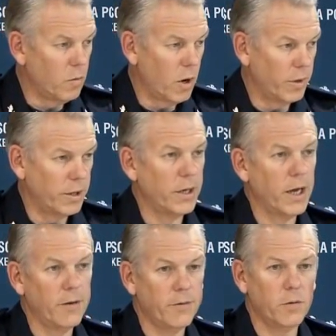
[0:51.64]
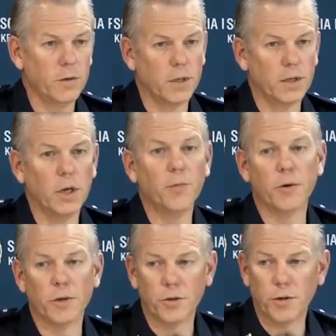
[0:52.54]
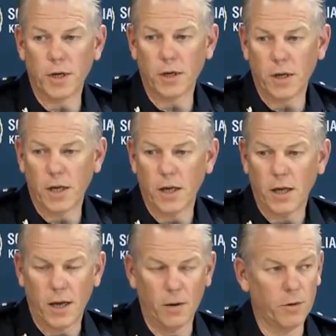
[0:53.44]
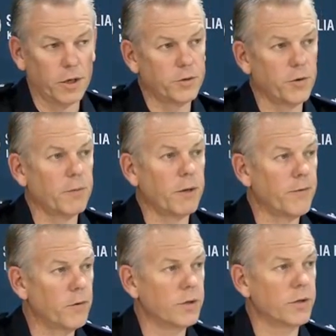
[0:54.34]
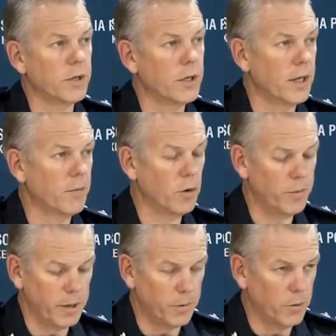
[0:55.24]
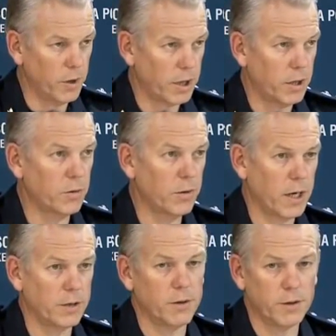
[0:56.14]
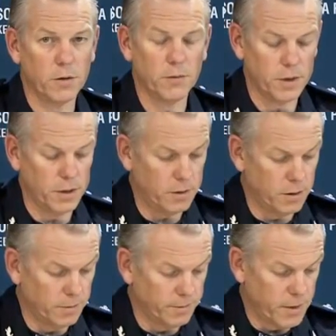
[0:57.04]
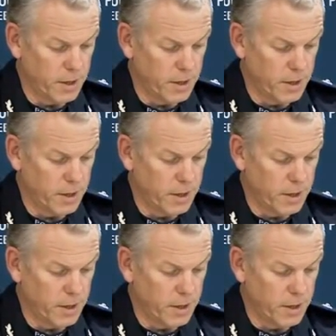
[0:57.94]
What we did have was a deliberate shooting and we're extremely fortunate that more people weren't killed as a result of this incident.